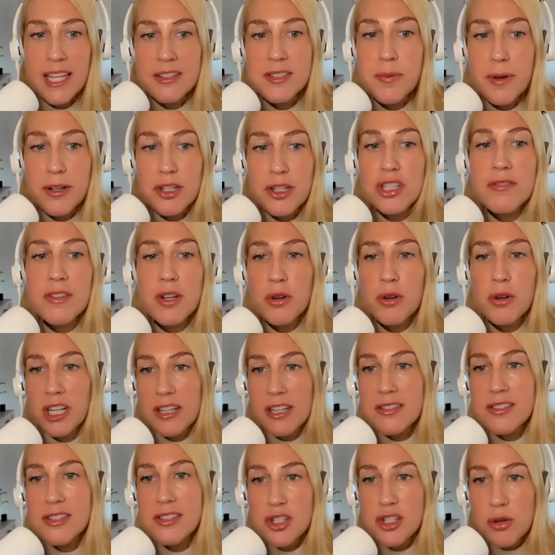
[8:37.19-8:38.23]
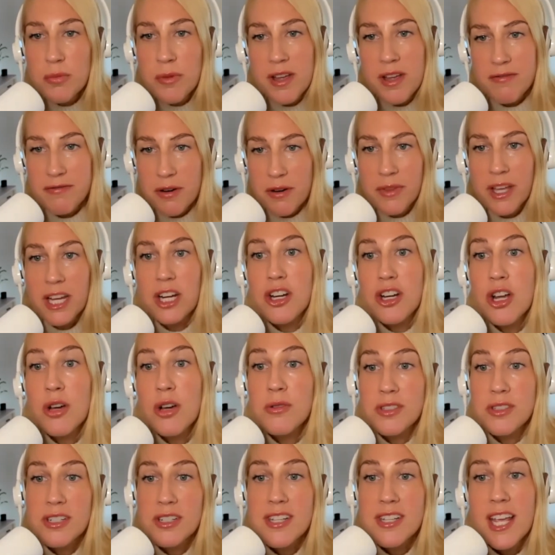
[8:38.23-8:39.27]
especially if you were to consume it from like
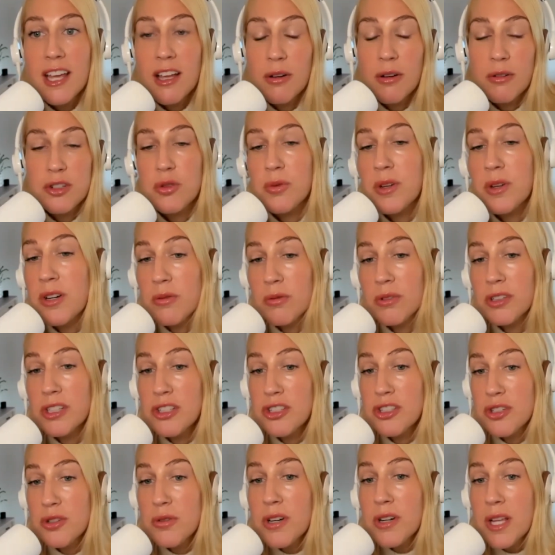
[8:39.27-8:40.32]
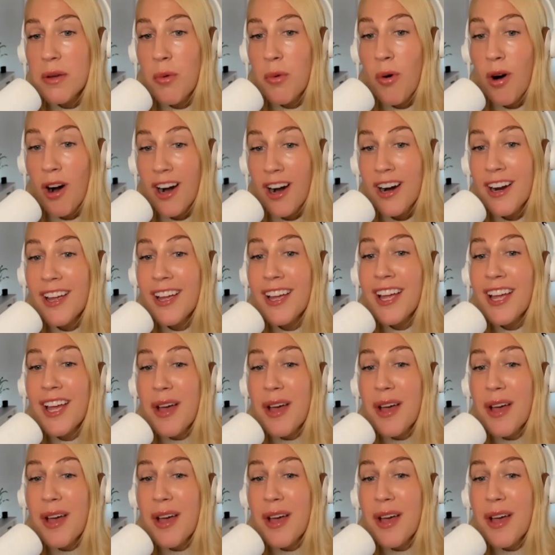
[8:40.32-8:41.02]
nose to tail, which we don't really do anymore.